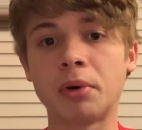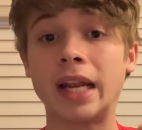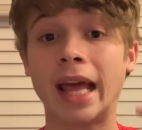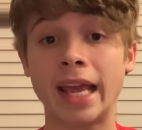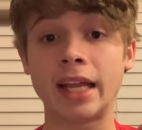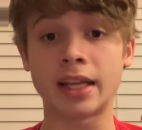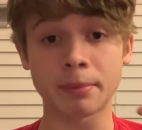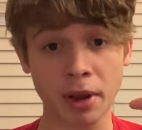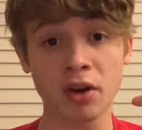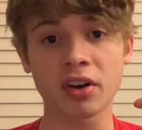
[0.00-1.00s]
but a
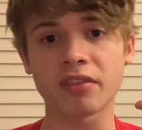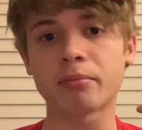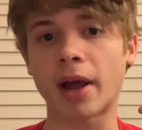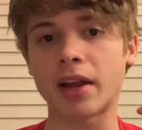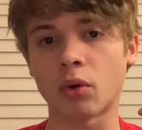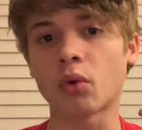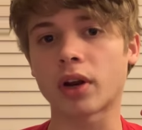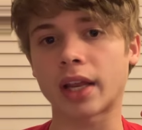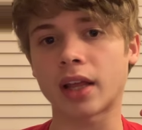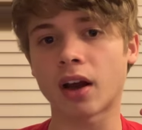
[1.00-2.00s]
comparative
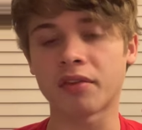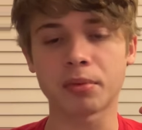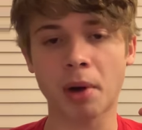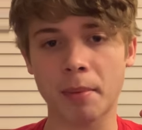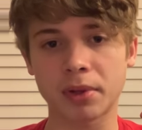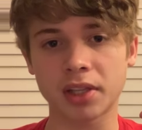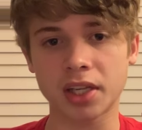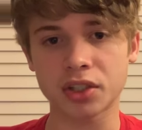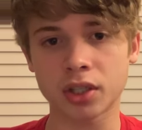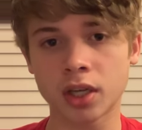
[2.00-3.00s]
minority of the
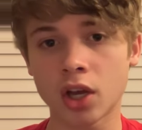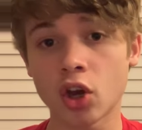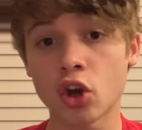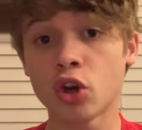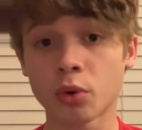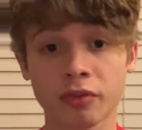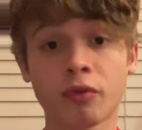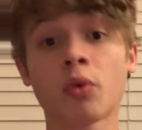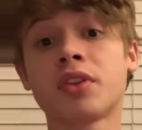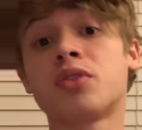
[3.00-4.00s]
population who are
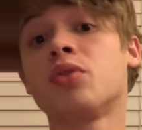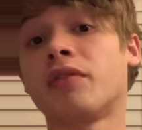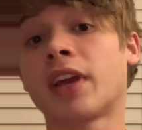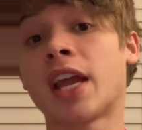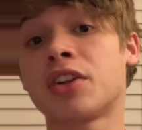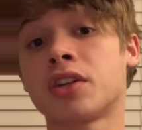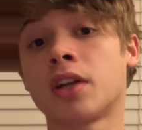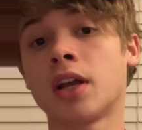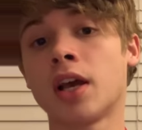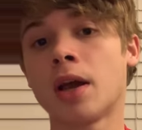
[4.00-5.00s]
for this unification,